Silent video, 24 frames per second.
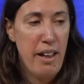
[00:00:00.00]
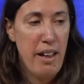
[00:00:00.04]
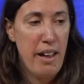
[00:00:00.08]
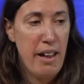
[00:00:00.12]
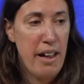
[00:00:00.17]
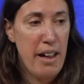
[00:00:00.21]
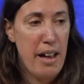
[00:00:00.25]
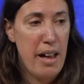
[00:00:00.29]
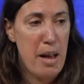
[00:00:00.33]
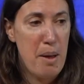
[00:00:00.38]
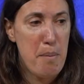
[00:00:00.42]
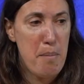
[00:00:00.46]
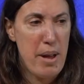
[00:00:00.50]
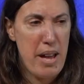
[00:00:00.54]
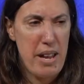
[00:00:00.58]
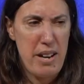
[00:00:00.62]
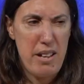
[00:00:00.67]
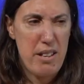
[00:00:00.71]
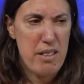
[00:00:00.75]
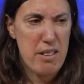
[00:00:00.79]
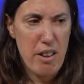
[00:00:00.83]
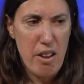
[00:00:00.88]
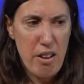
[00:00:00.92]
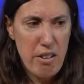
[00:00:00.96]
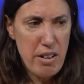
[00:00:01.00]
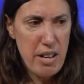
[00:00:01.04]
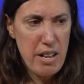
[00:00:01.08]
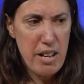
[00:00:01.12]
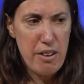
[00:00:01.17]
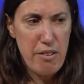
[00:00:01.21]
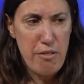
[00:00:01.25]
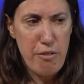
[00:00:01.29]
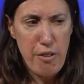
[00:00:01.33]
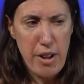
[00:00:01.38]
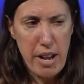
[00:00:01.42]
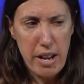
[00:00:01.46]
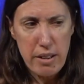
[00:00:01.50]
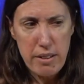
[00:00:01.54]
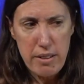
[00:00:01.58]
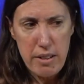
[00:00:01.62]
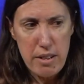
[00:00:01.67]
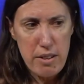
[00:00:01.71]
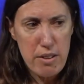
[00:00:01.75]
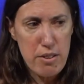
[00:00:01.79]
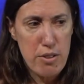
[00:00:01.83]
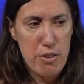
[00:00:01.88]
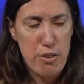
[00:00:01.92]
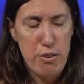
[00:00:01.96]
And it's only
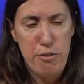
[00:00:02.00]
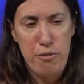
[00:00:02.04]
infected sort